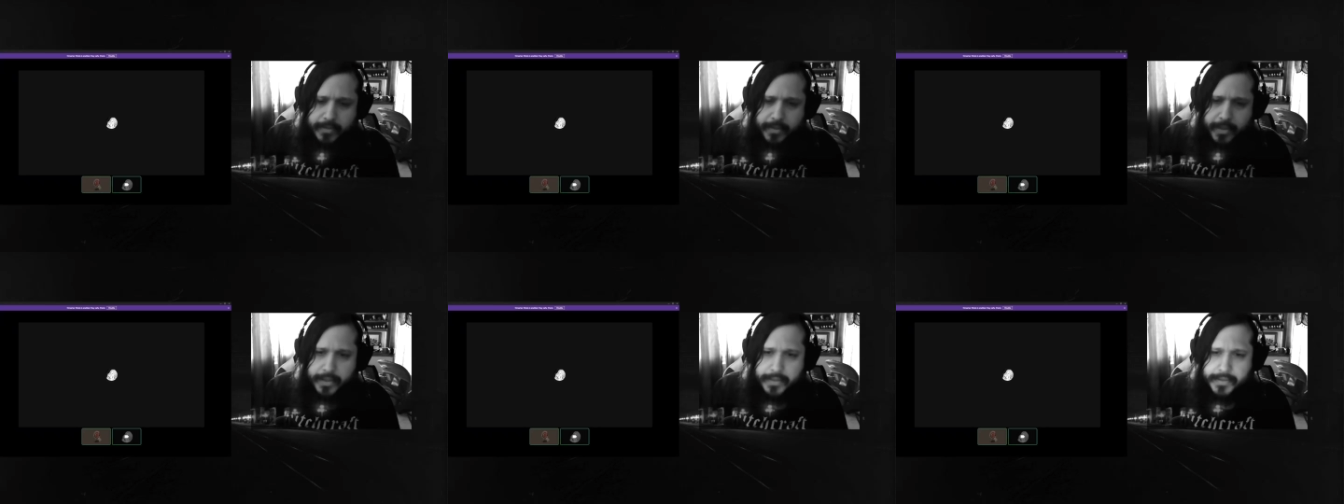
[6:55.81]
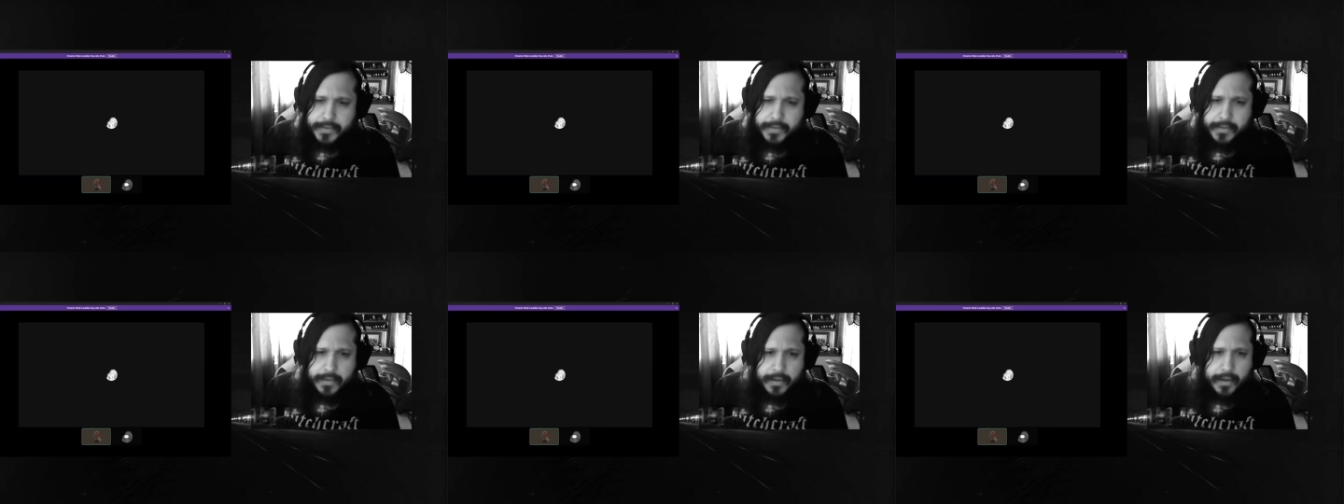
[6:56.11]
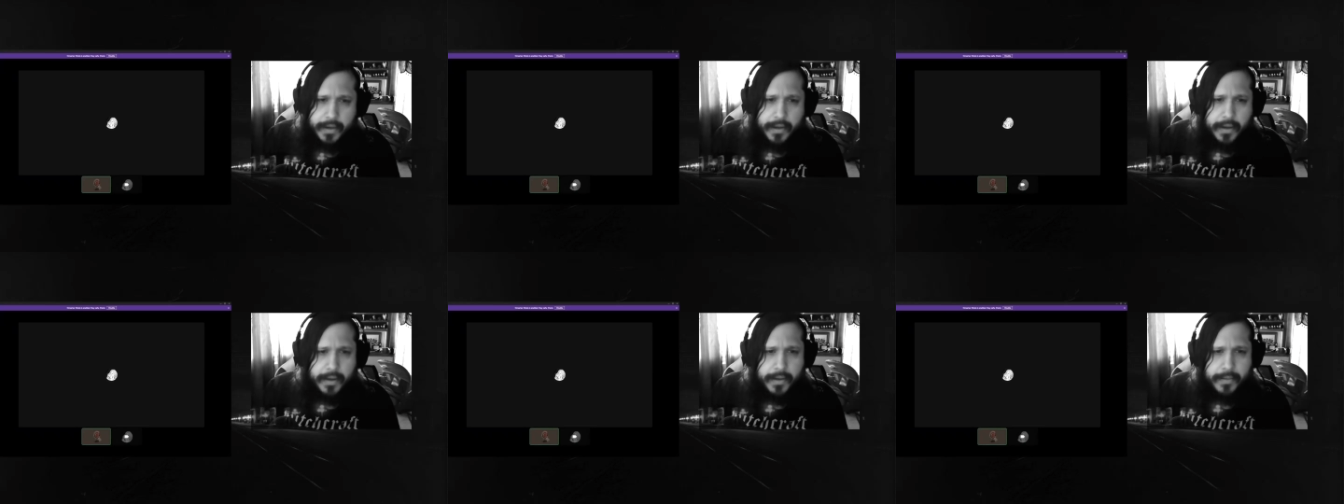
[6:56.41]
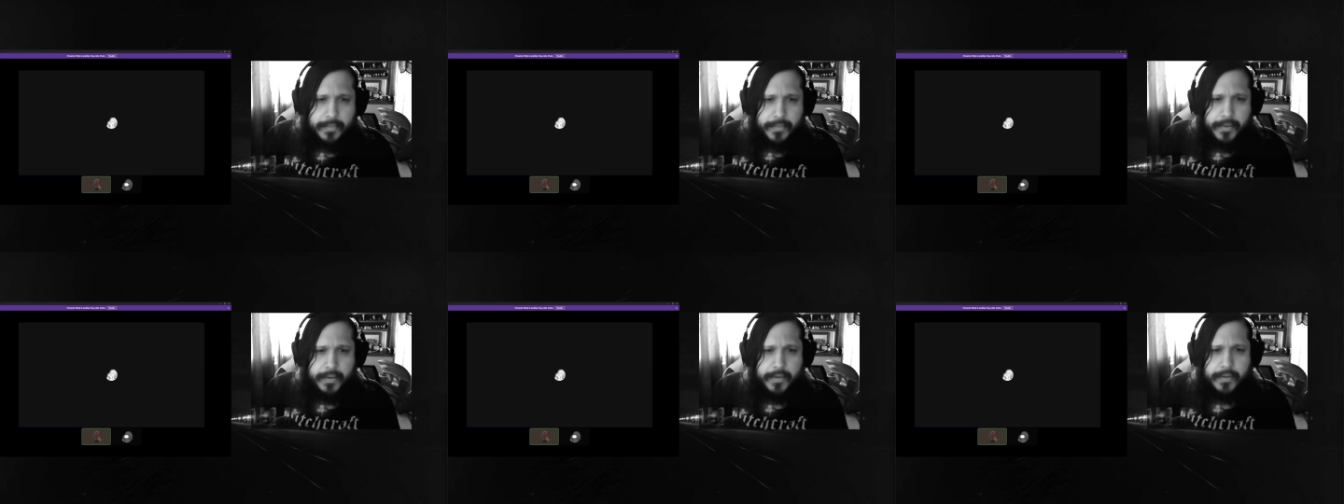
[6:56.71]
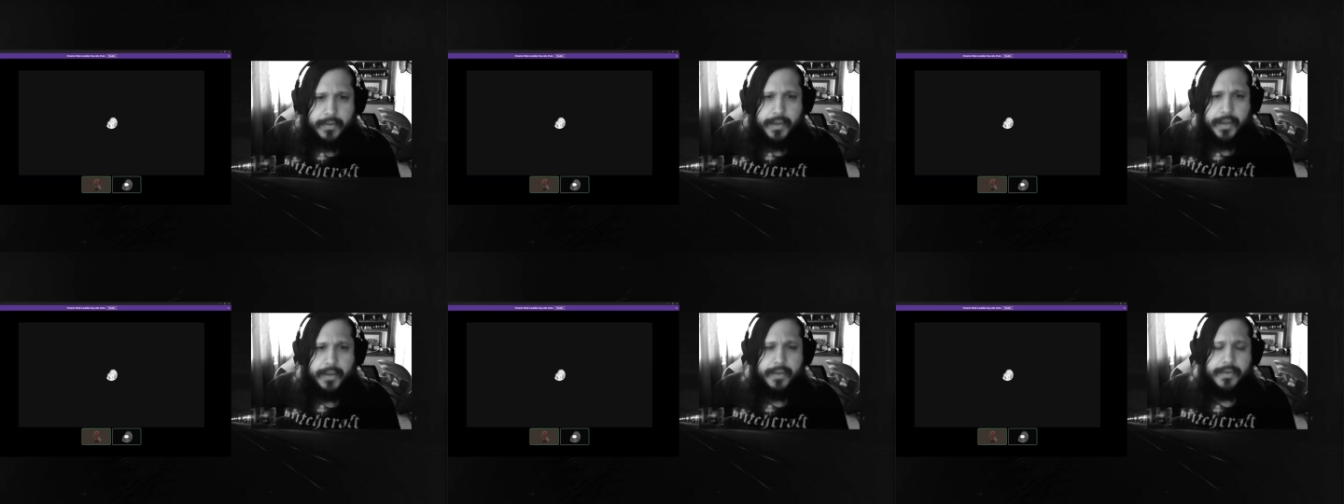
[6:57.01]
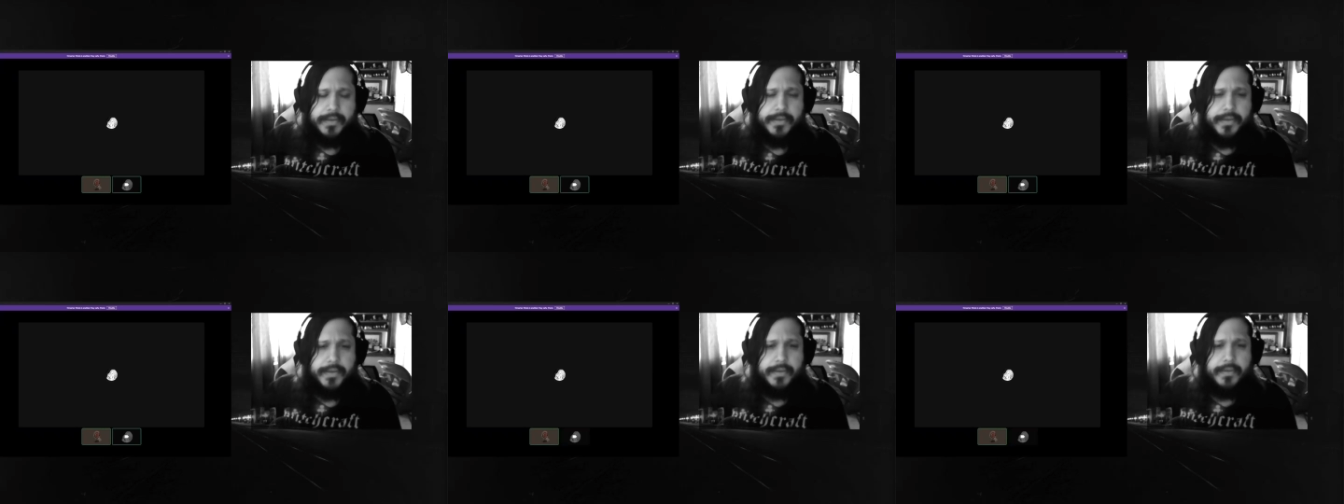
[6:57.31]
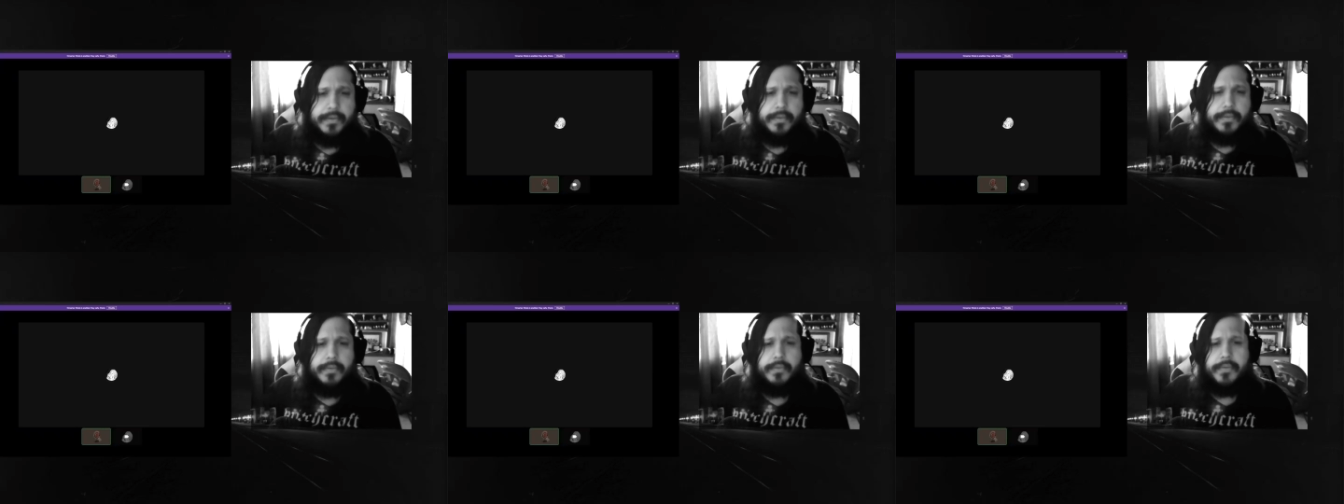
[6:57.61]
thanks um okay
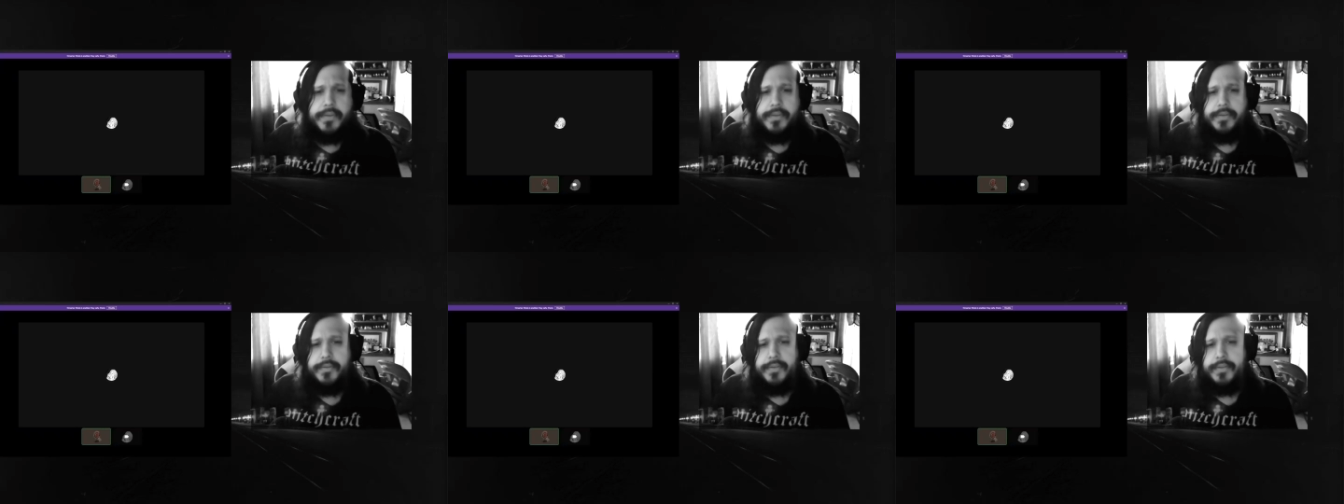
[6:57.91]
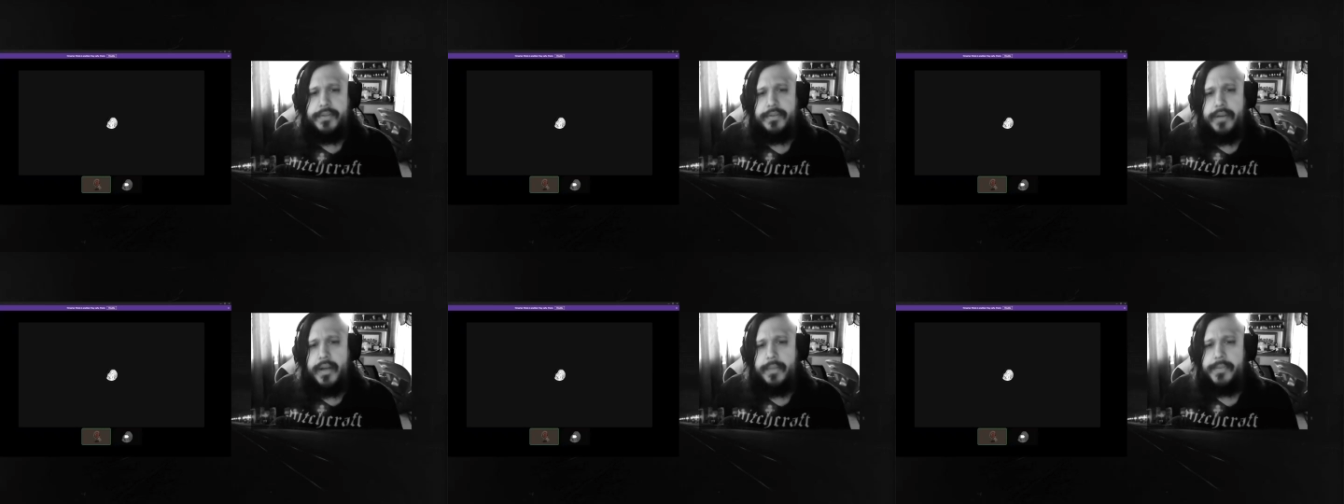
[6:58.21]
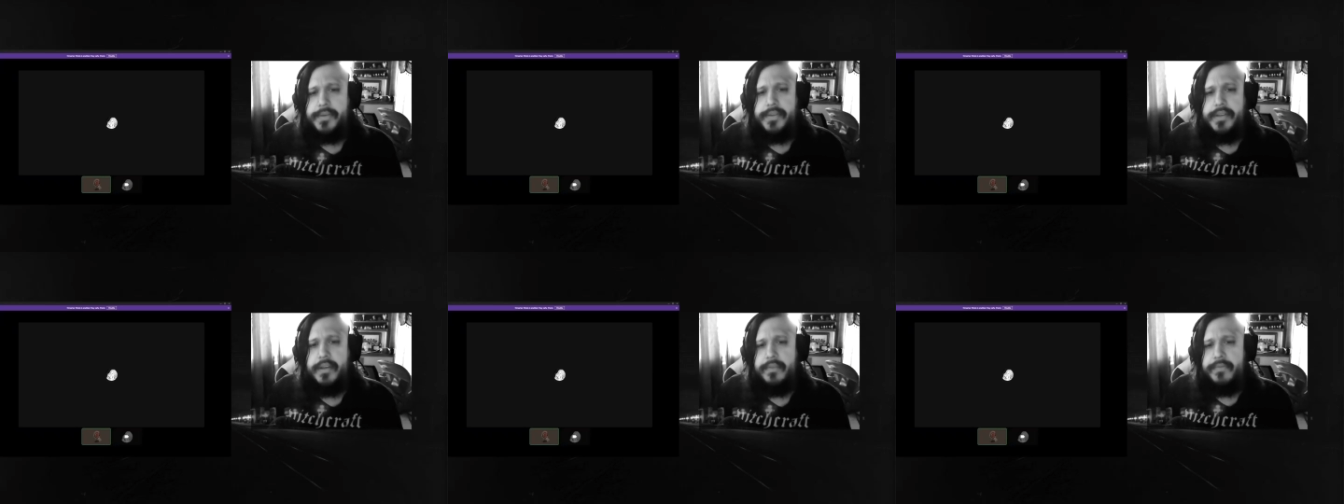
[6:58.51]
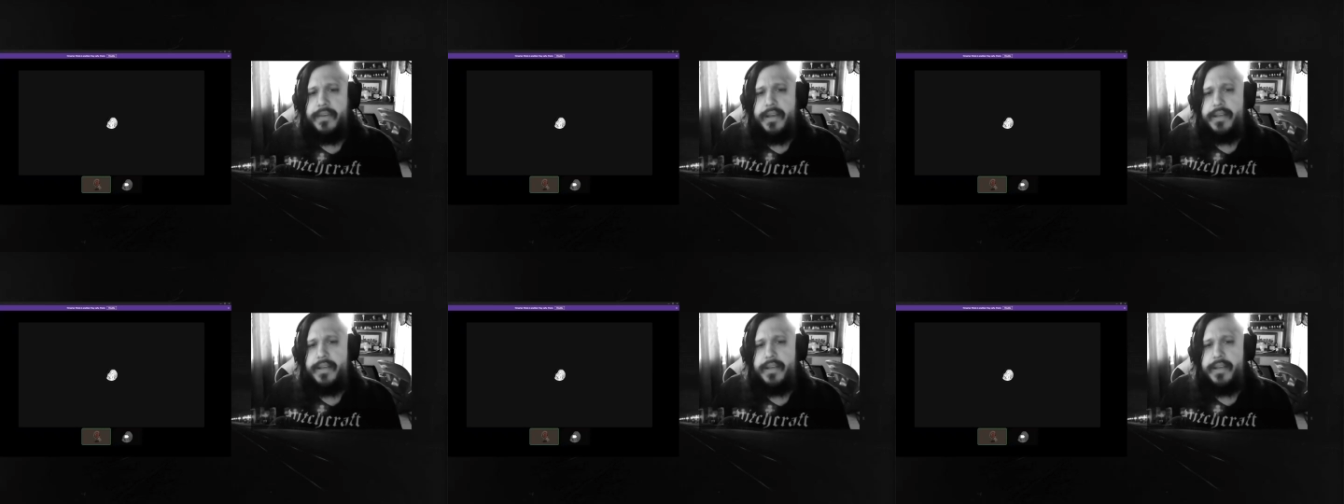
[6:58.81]
so would you describe yourself